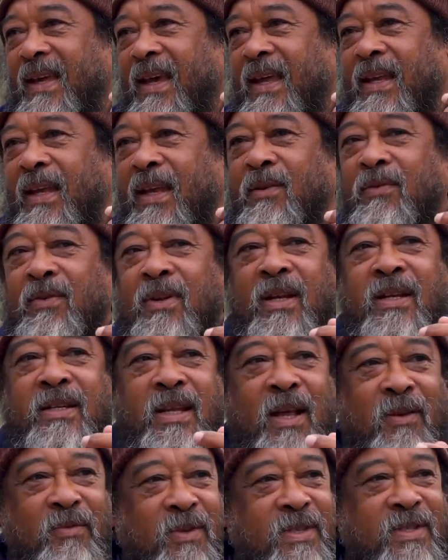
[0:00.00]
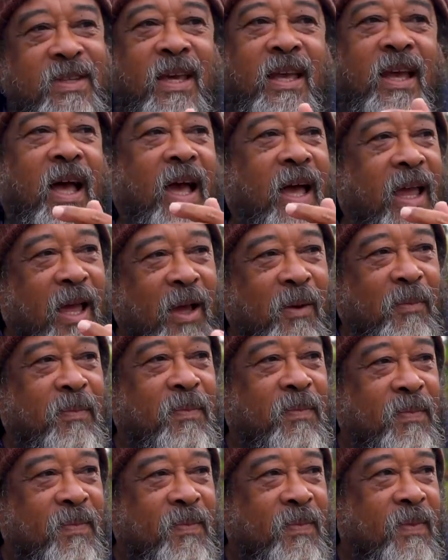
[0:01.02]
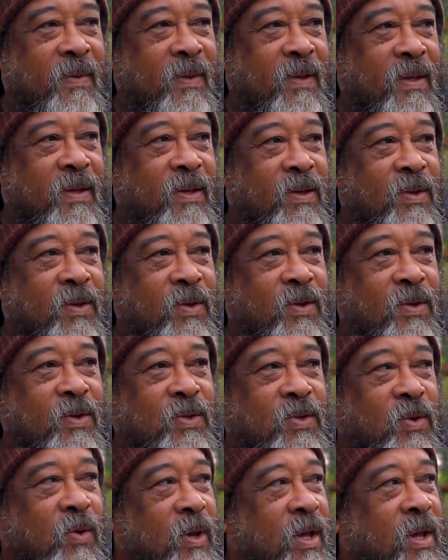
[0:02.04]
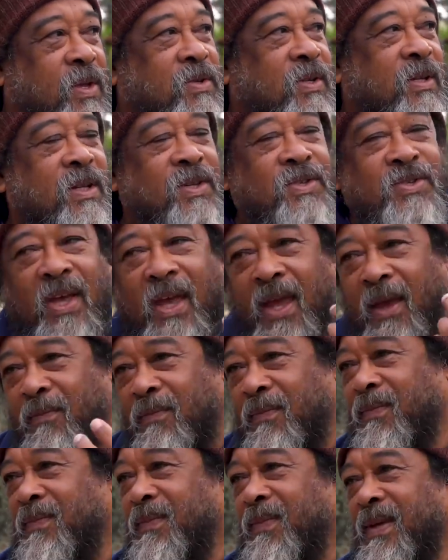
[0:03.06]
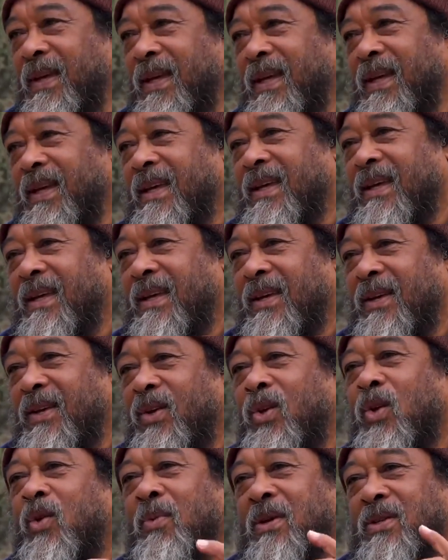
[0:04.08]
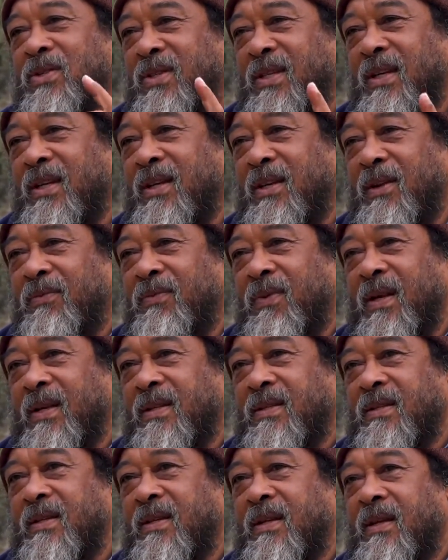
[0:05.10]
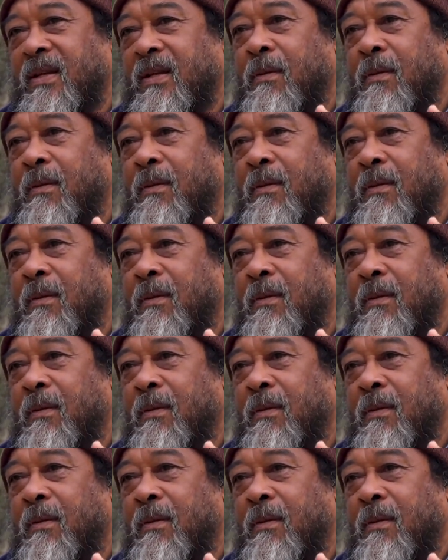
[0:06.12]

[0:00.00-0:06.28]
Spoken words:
And even the devil say I am. So is it the same? You must see the difference.